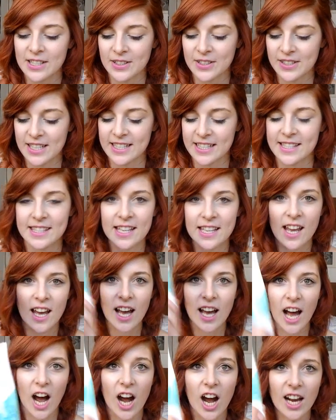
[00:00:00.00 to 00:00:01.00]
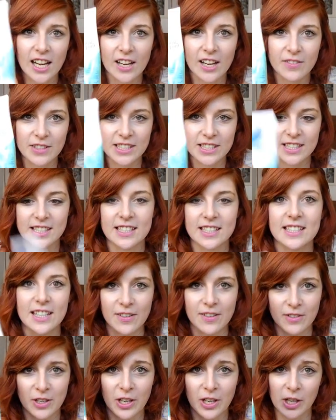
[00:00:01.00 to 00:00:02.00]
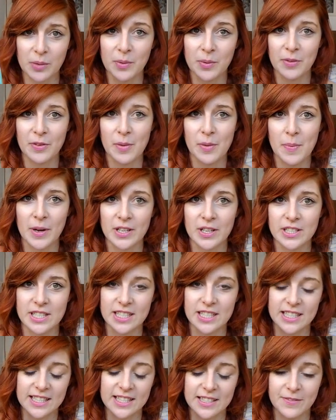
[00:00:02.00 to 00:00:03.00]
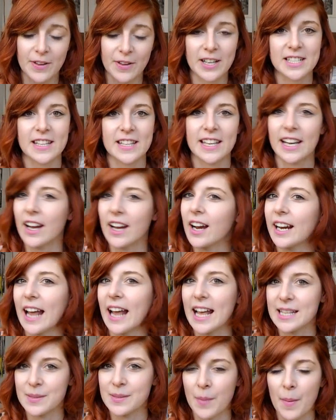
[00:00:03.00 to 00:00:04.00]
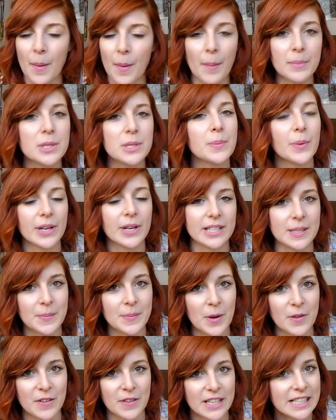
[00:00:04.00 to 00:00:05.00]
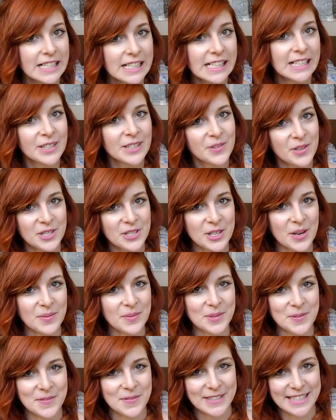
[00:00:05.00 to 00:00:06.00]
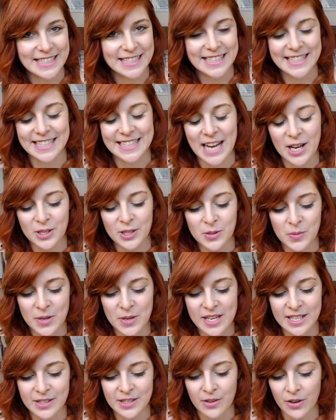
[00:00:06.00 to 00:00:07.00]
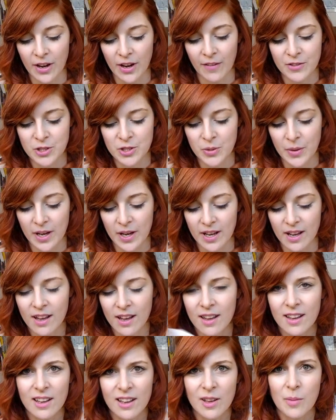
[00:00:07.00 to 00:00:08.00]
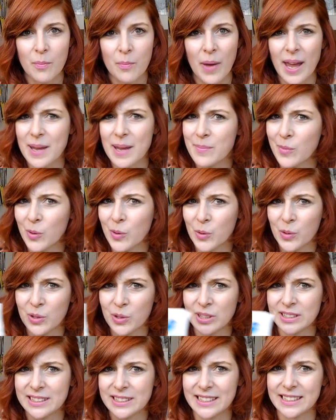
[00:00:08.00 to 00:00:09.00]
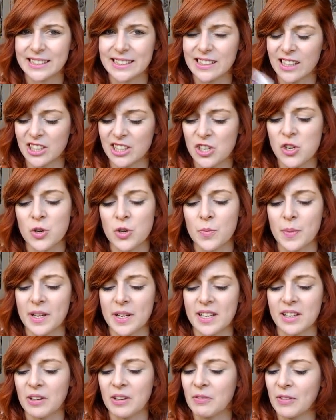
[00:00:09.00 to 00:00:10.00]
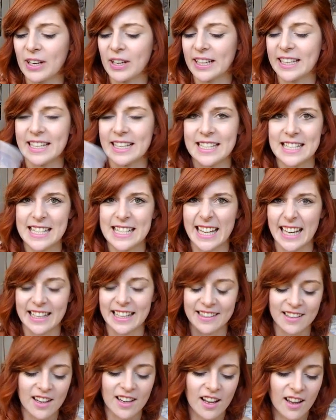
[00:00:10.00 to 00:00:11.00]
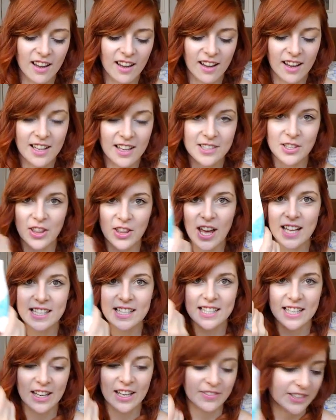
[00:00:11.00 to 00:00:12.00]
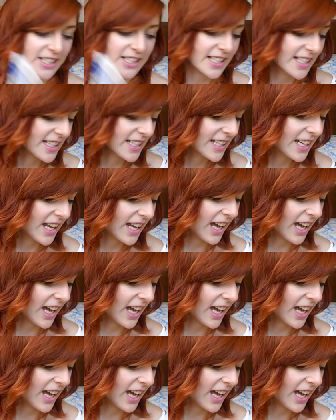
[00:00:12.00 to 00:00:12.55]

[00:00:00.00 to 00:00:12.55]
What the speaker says: So this, I love it. Definitely going to be repurchased. In fact, I think I'm going to ask my mum to bring some over when she comes and visits next week, so I don't have to pay more than I should be really to get it. So that, love it.